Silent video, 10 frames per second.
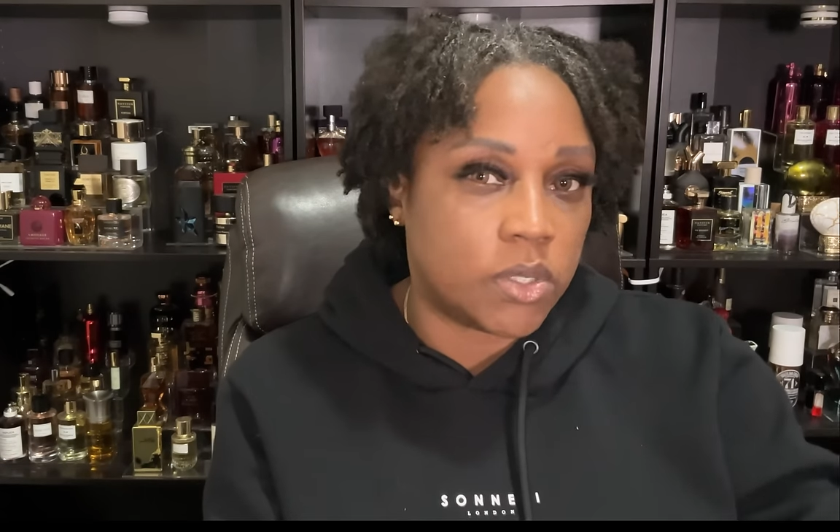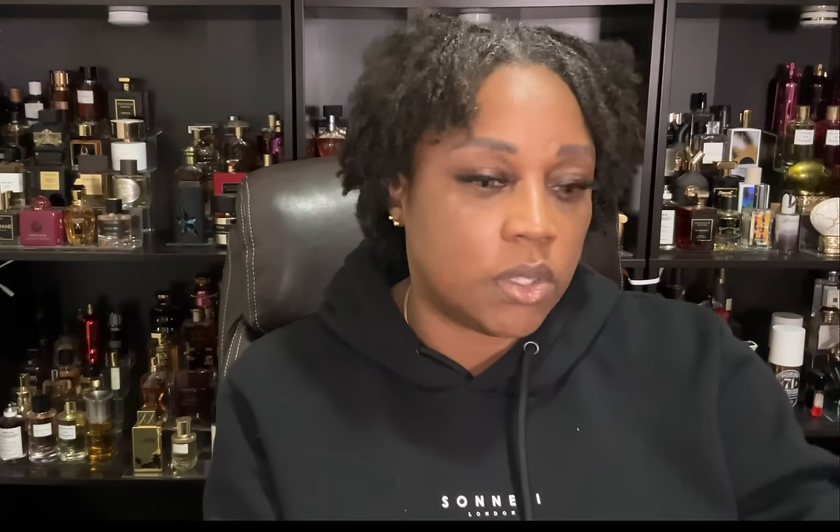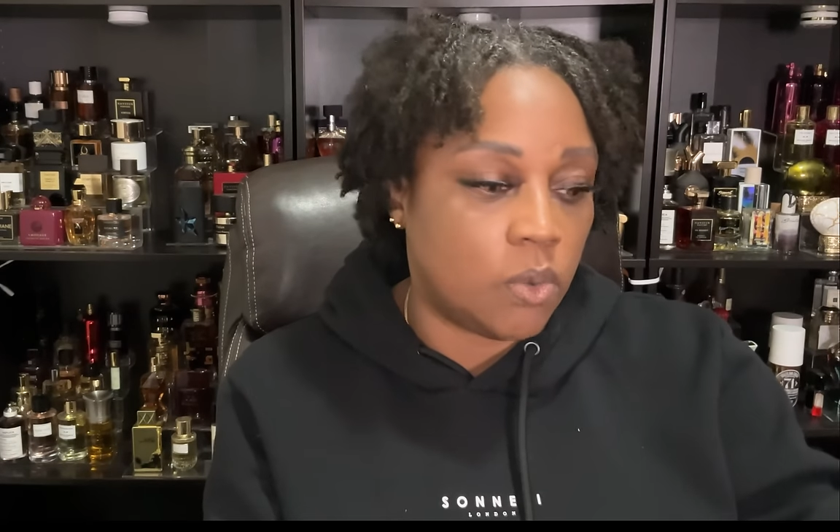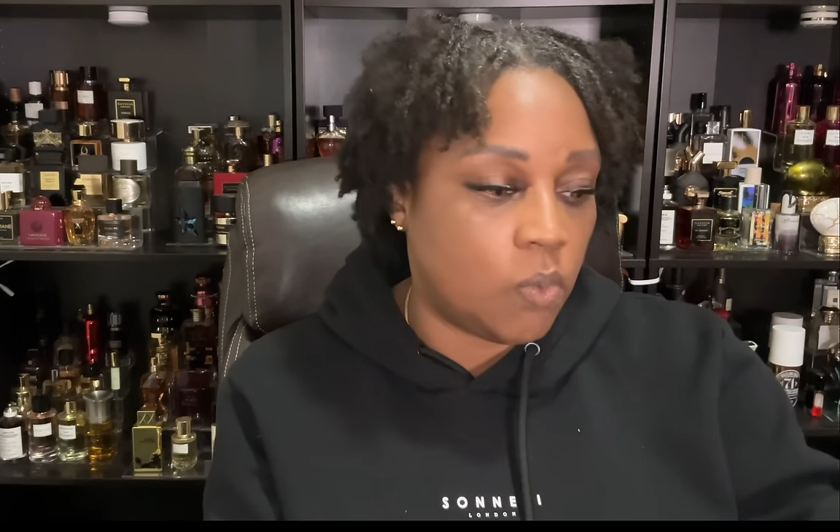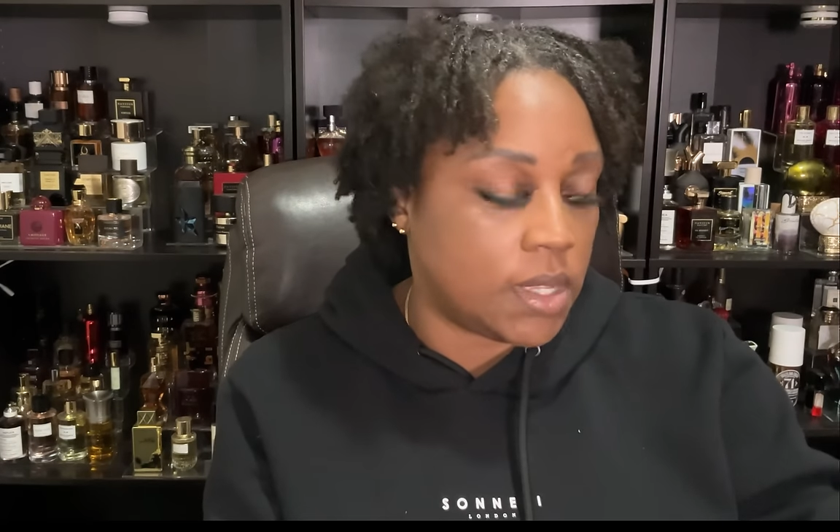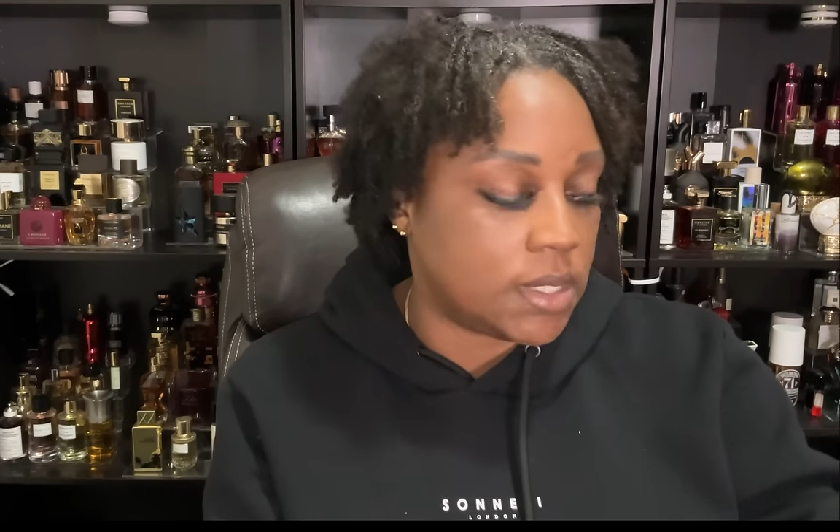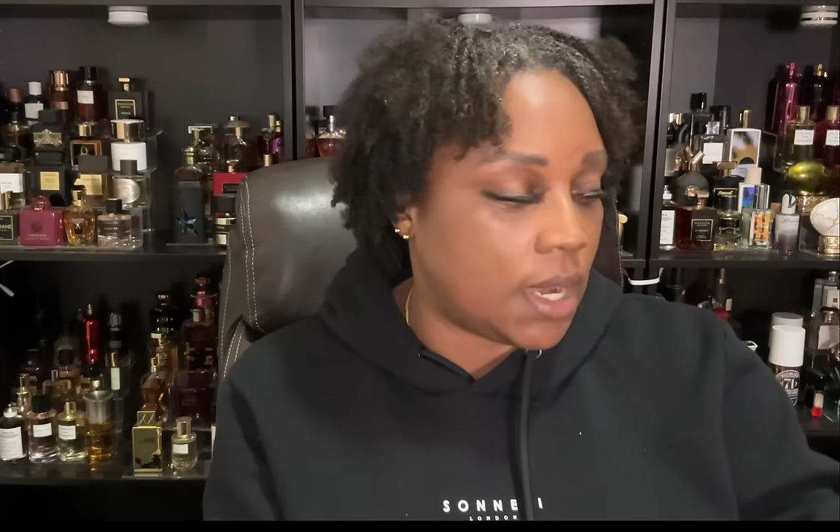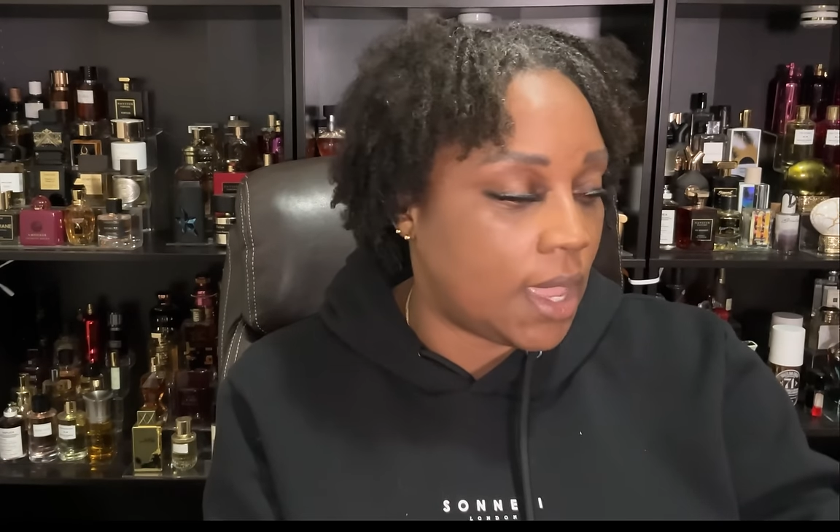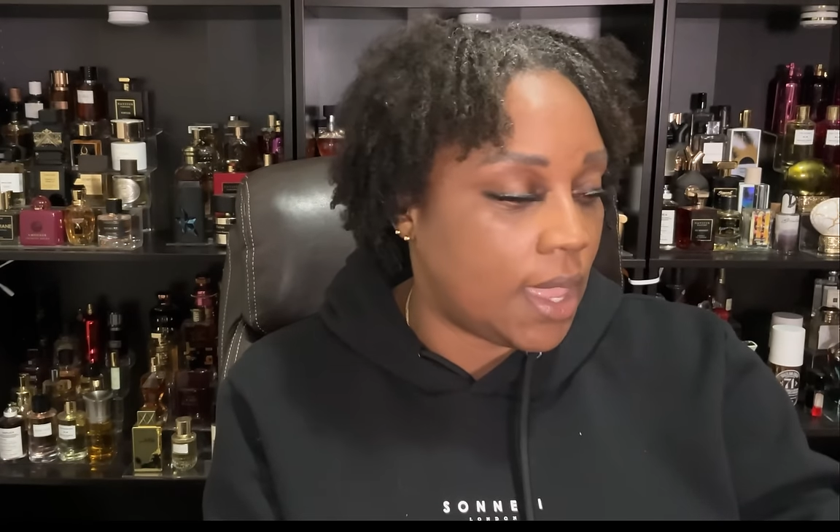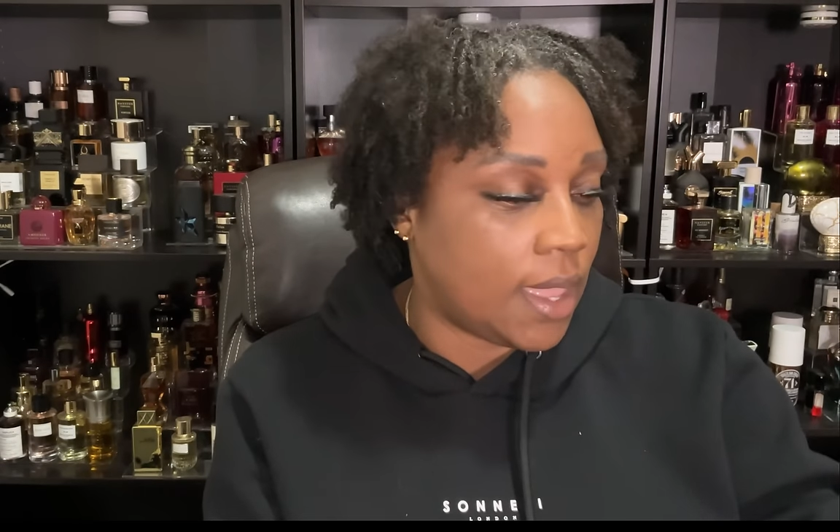to the ones that
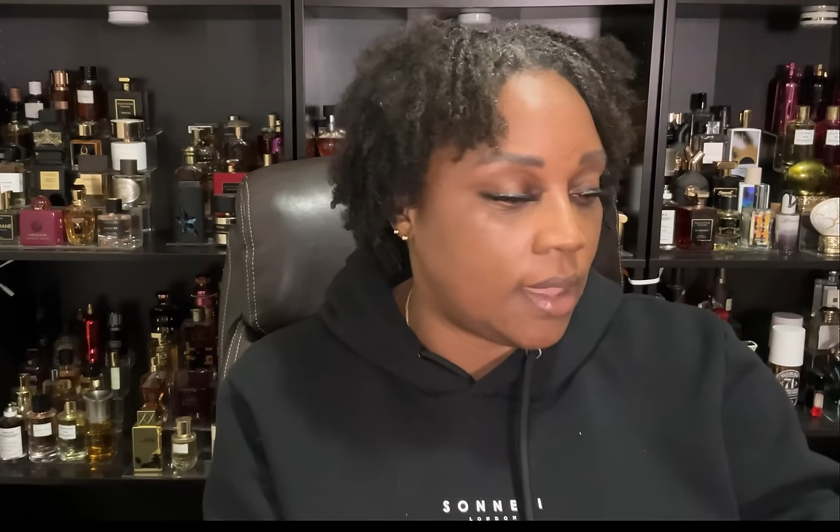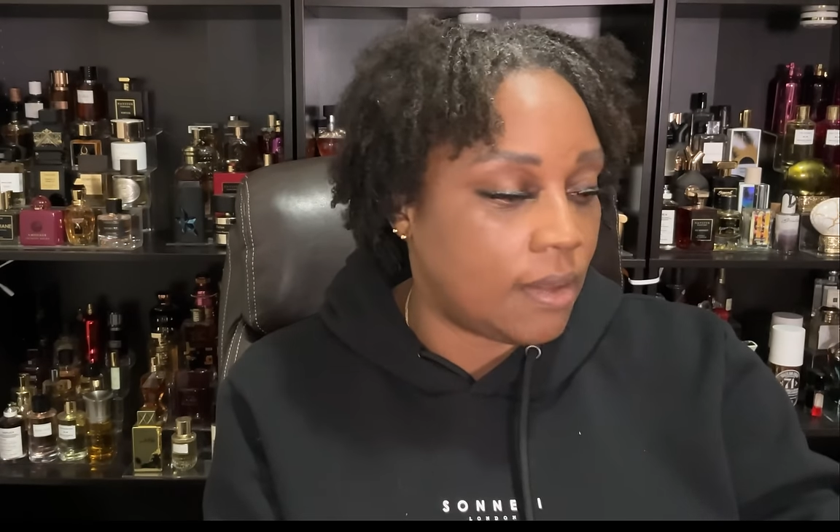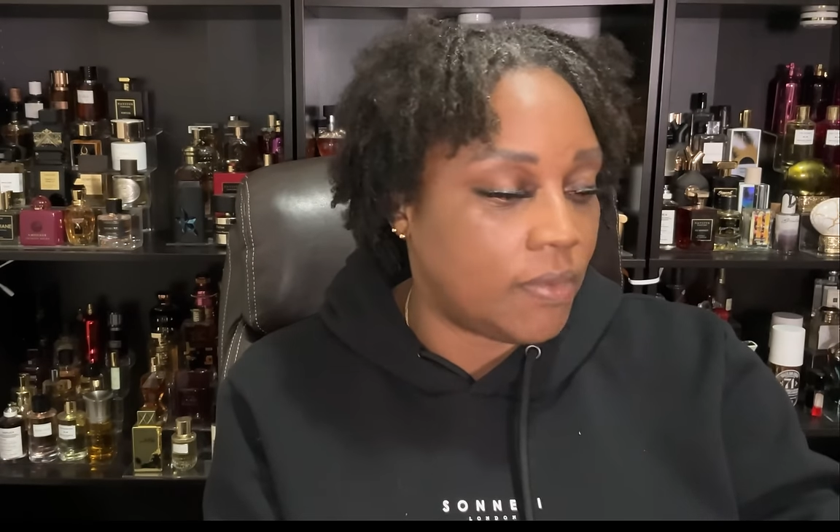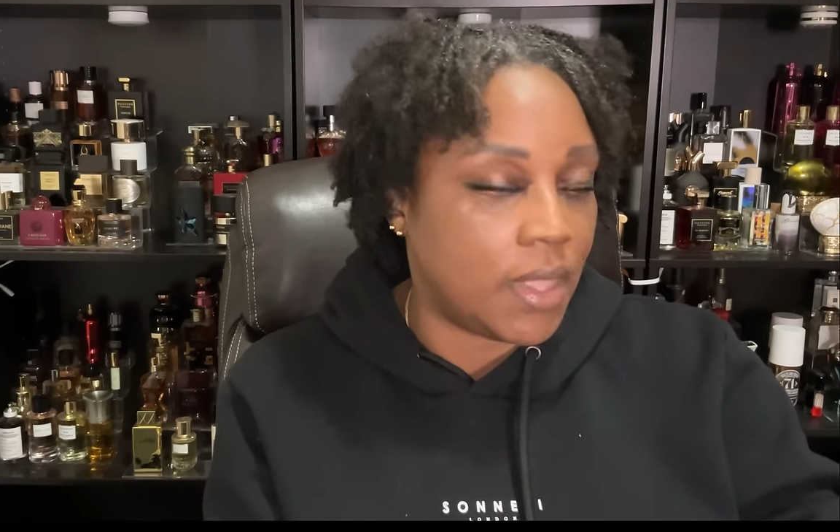I have.